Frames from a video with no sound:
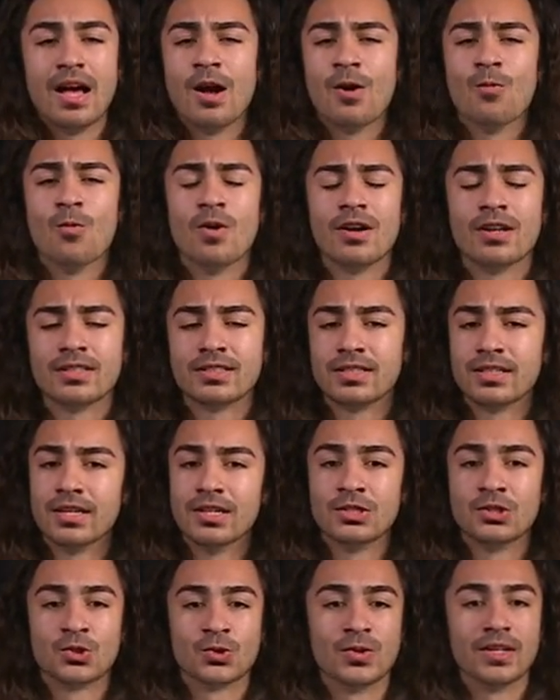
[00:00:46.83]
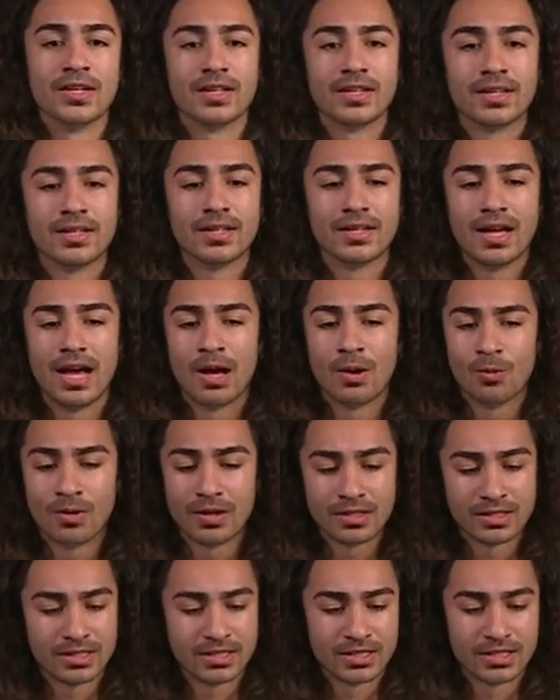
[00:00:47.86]
I want a drink. I
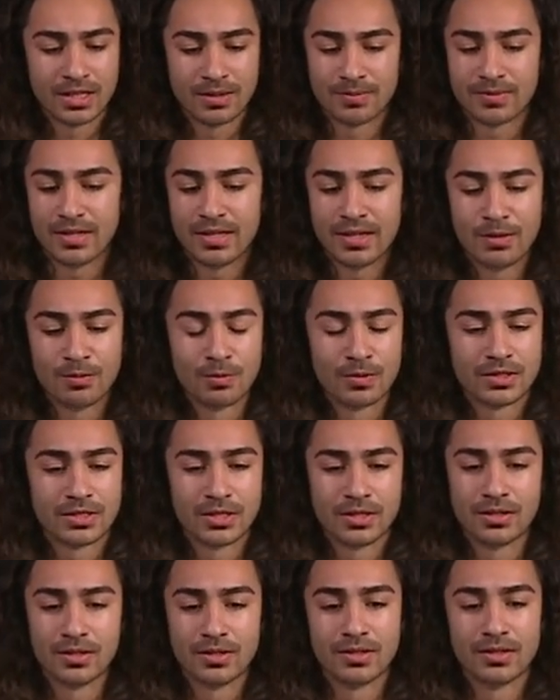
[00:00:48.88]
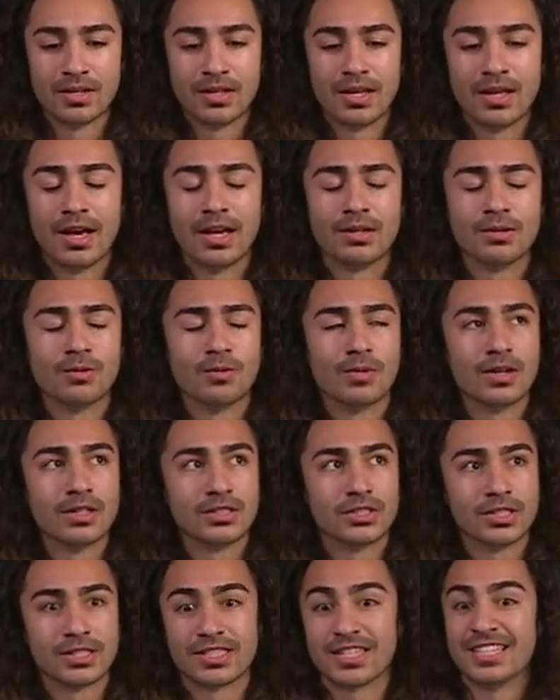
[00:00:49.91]
want something in return. I don't
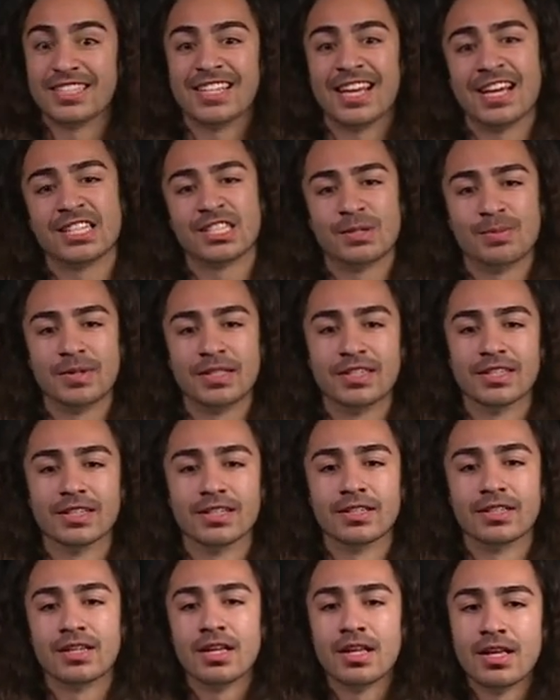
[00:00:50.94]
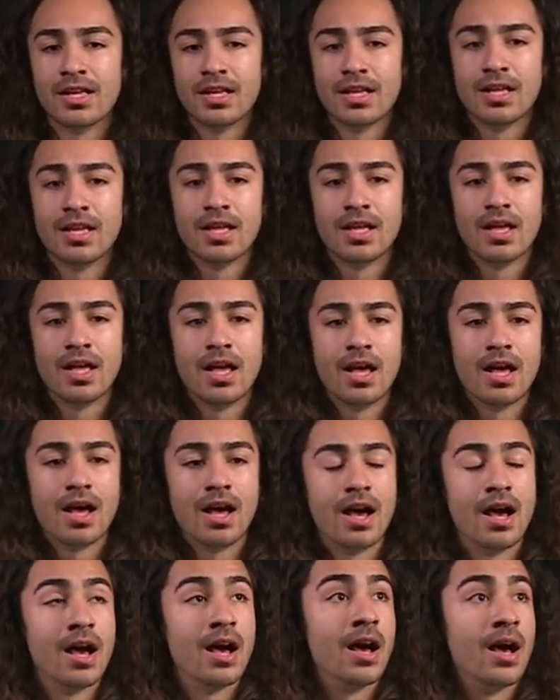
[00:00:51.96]
want just a task to be done
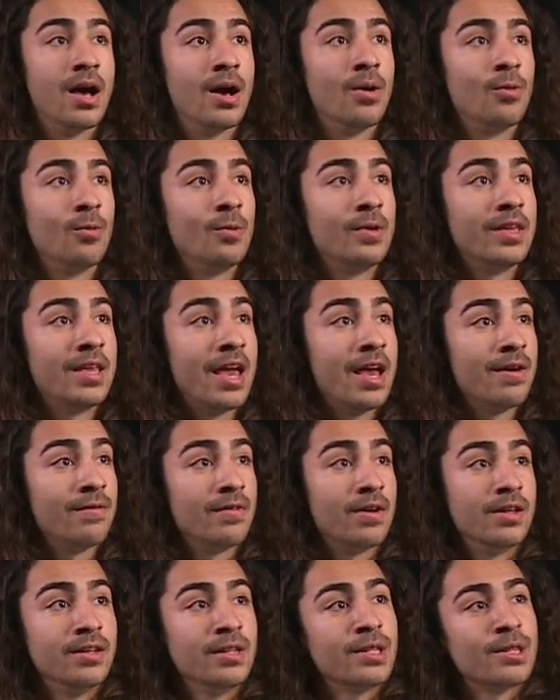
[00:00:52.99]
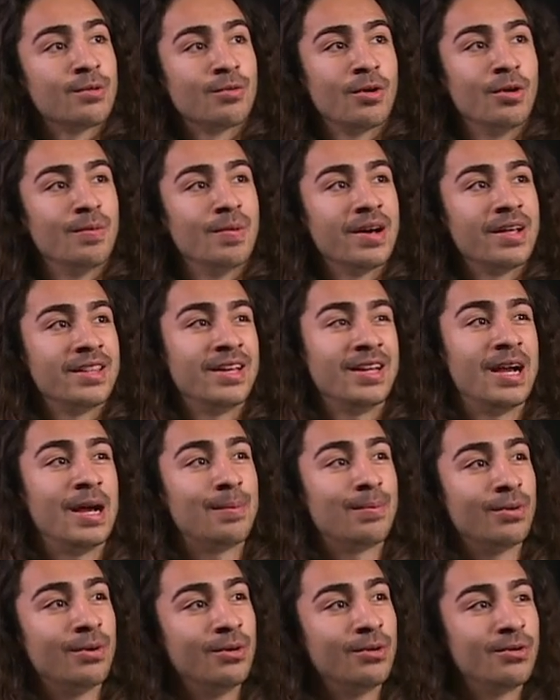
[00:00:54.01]
uh, we have another robot that I
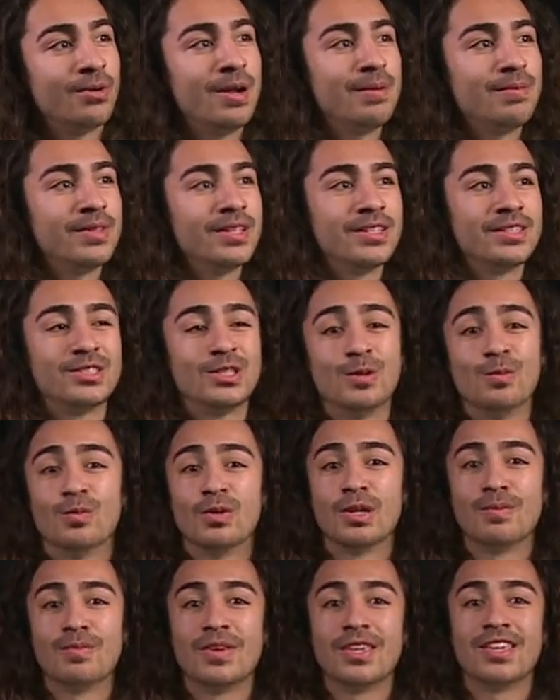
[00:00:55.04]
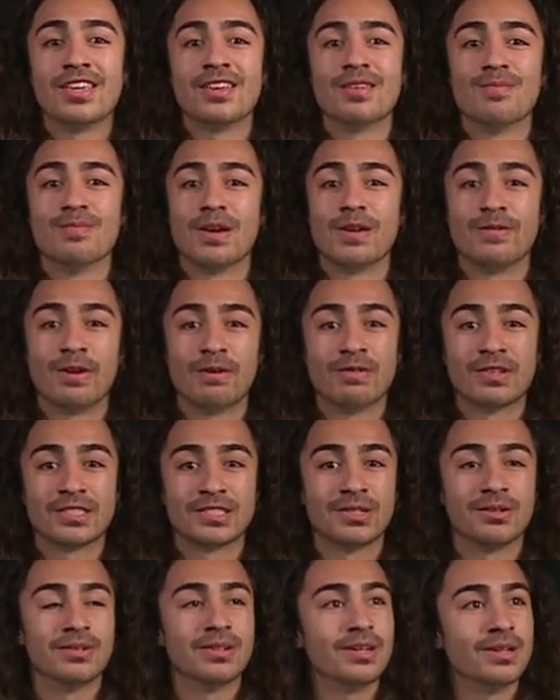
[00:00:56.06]
programmed to bring me my favorite
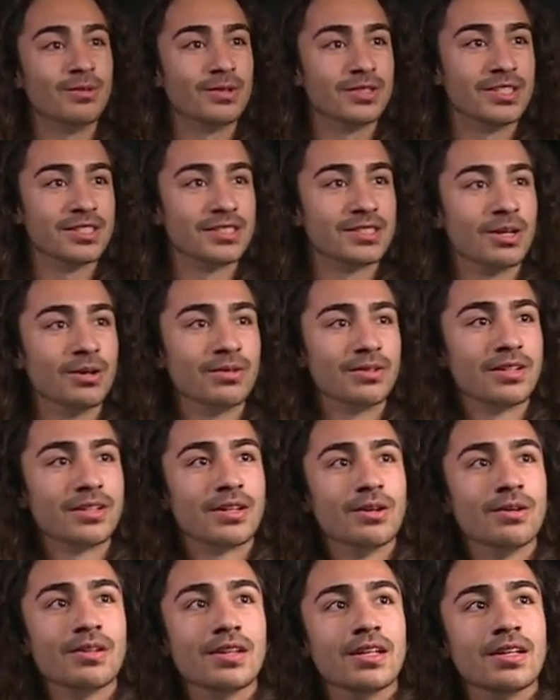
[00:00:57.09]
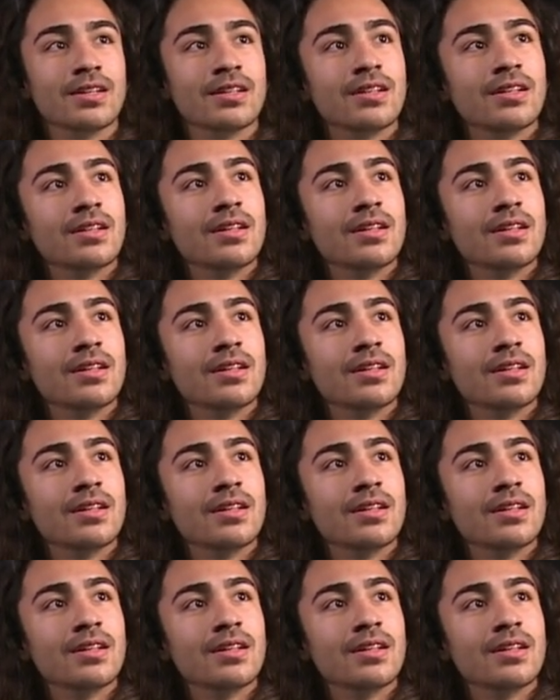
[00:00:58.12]
soda, which is Coca Cola.